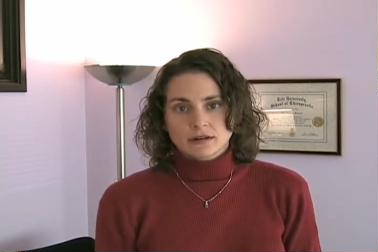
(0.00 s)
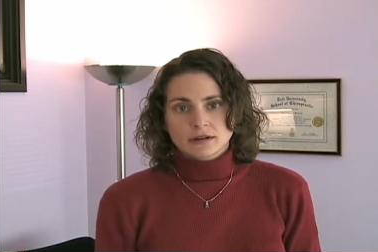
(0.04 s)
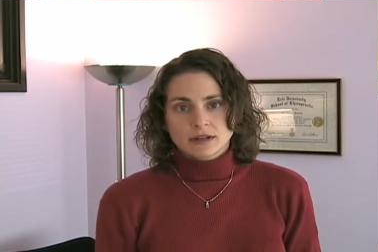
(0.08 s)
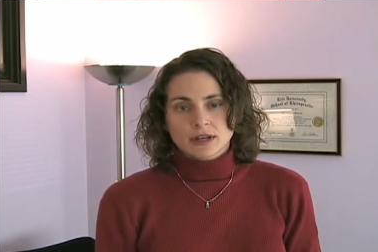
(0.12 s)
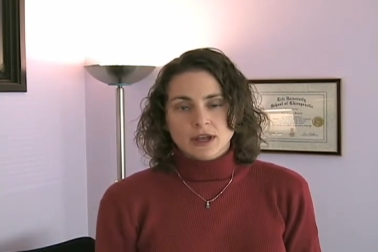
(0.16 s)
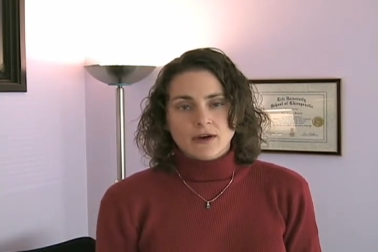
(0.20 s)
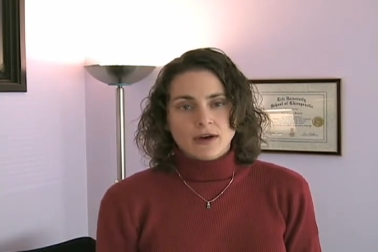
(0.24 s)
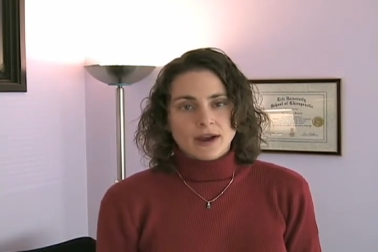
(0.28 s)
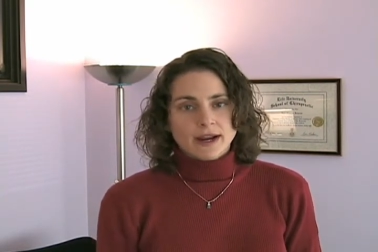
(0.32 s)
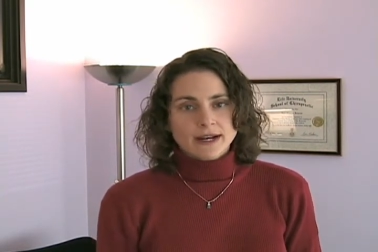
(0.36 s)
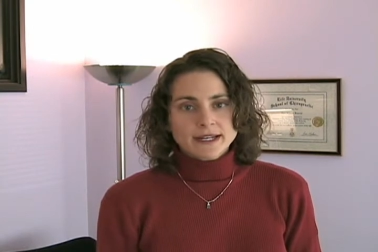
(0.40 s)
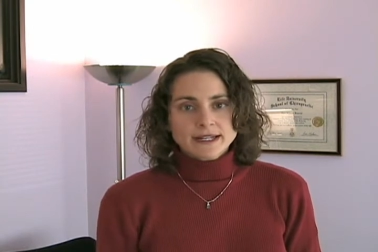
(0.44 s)

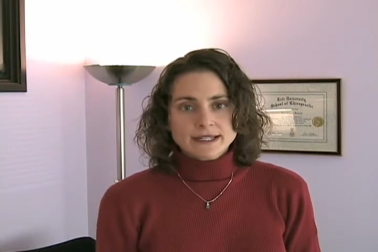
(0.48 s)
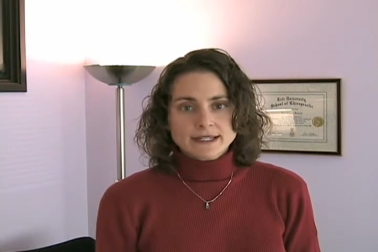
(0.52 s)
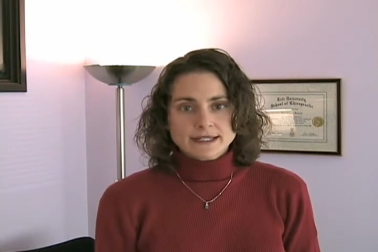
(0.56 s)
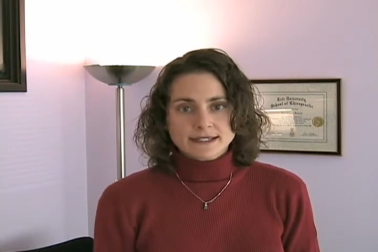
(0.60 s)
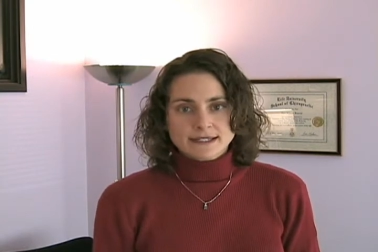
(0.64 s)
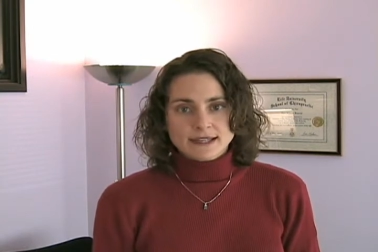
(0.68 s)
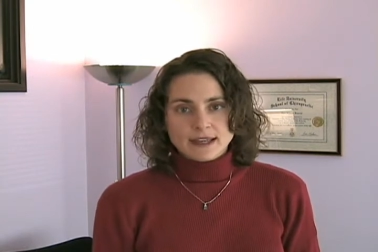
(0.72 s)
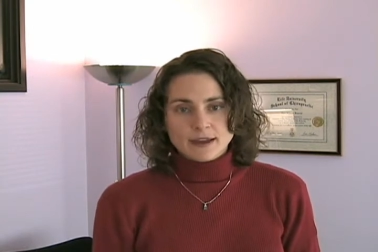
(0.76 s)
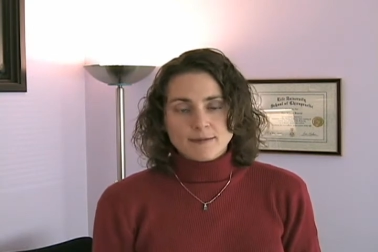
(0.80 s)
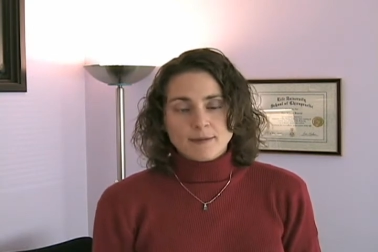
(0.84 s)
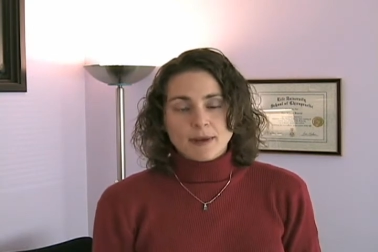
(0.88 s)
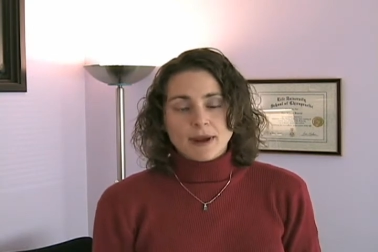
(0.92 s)
Now, I didn't
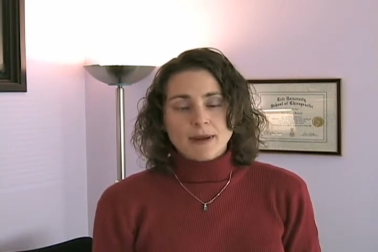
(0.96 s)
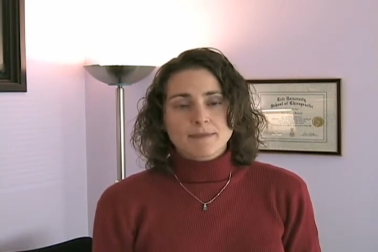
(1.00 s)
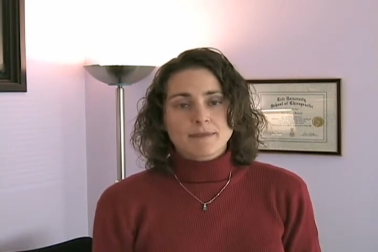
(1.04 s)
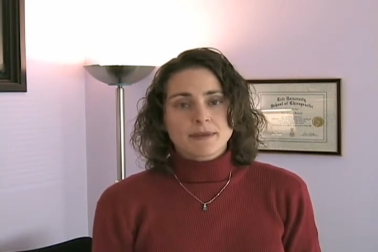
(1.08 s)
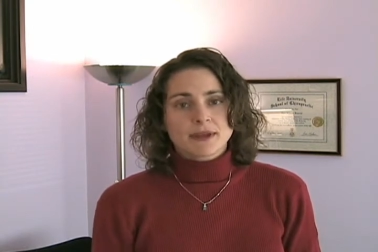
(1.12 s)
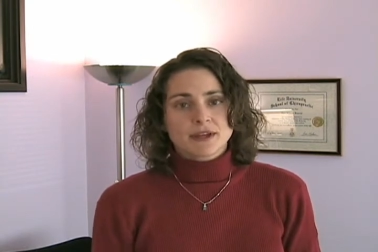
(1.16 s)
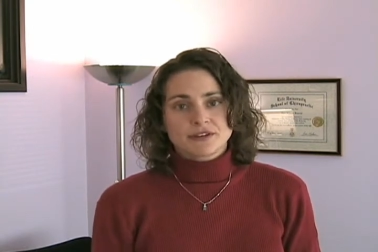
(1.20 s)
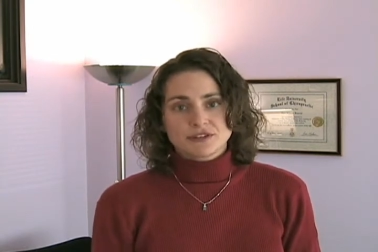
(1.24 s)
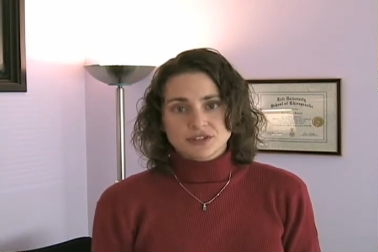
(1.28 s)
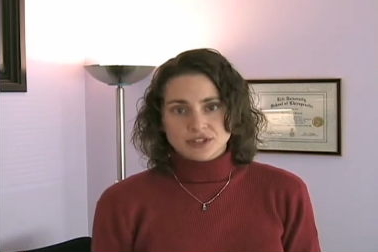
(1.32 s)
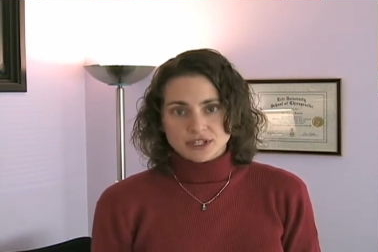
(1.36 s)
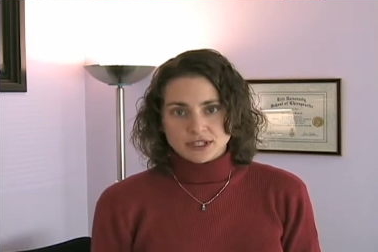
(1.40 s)
say by
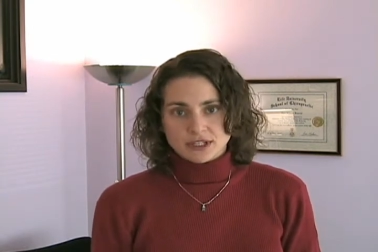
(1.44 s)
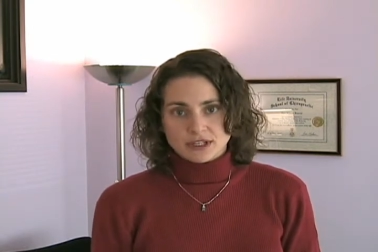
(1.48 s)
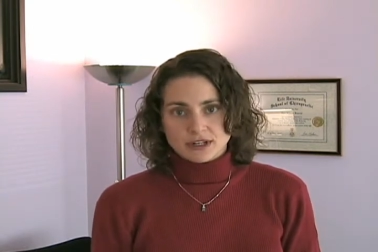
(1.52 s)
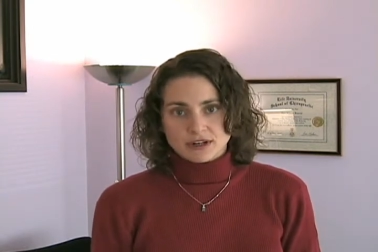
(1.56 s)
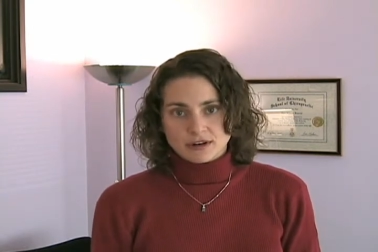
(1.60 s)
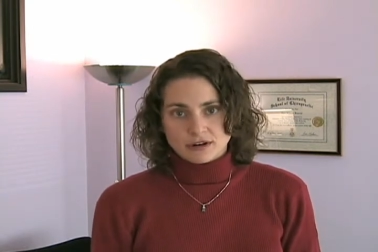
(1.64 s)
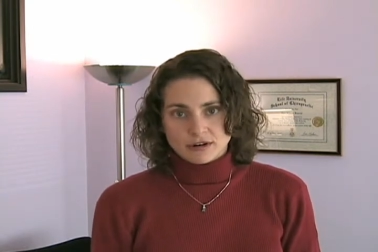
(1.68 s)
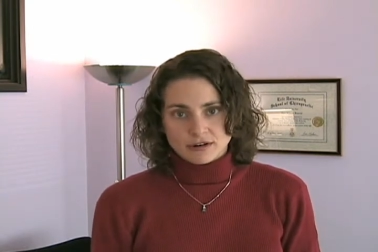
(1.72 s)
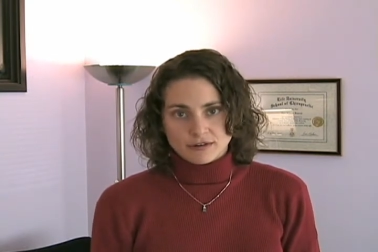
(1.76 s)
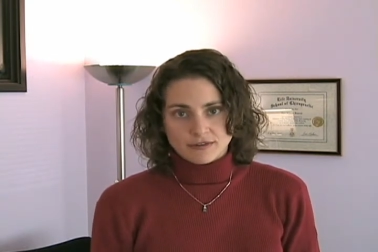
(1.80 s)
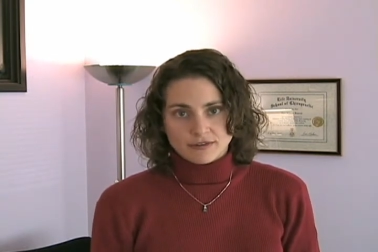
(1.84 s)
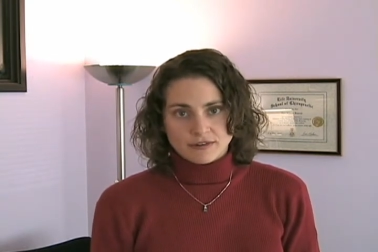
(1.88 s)
pinching the
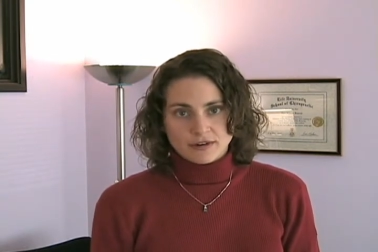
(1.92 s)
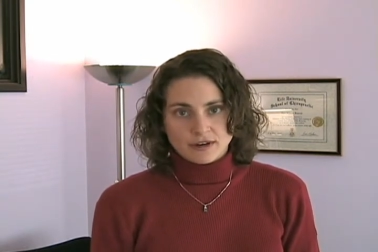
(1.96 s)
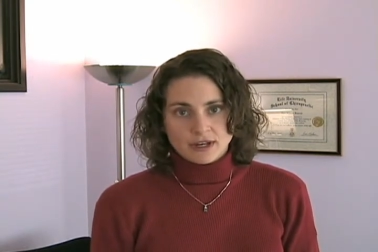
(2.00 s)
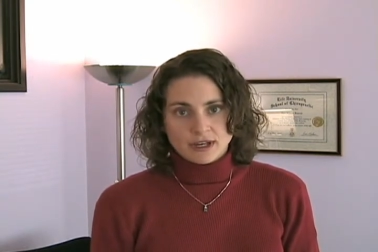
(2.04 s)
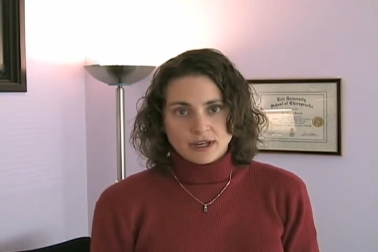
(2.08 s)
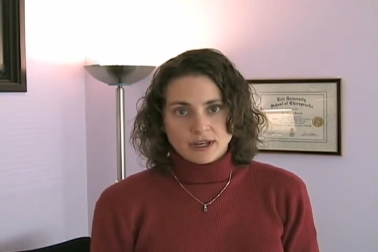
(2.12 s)
nerve.